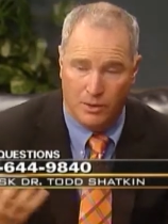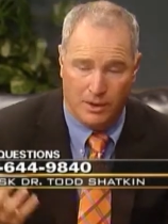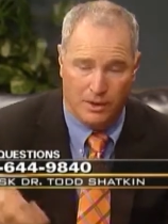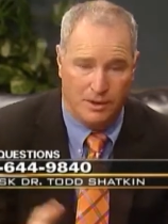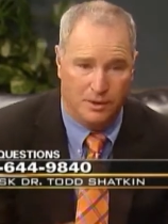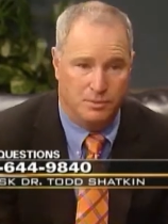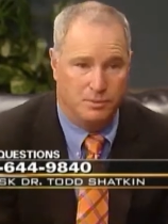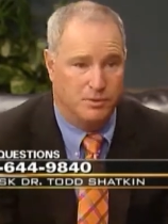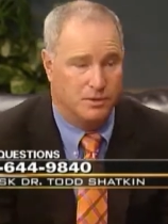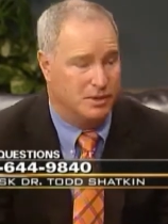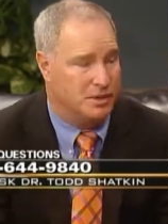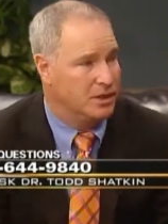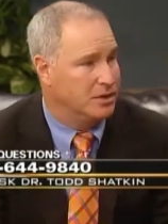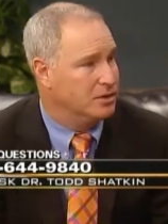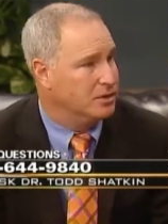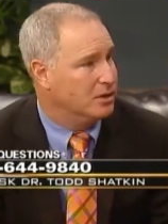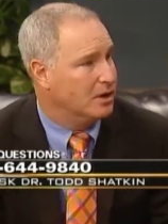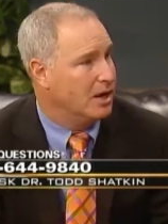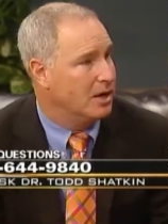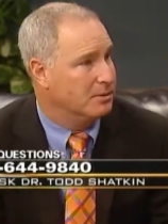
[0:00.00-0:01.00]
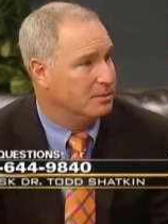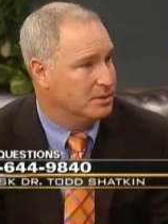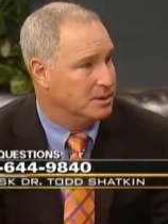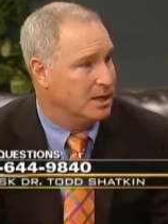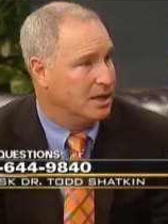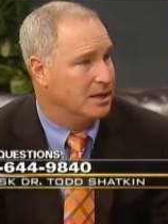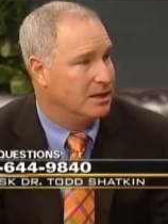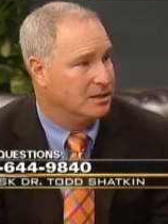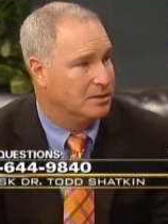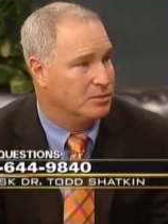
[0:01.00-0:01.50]
Well, this procedure
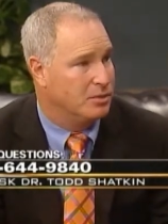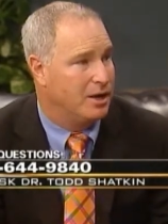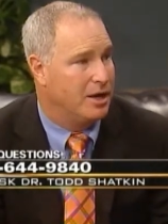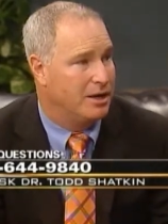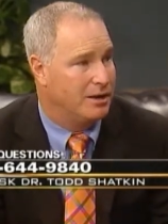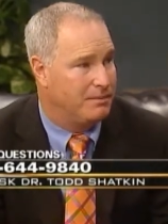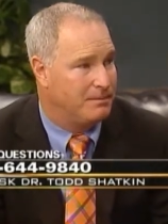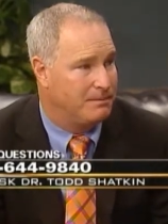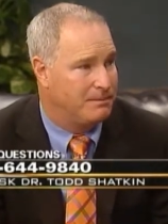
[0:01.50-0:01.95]
helps that as well.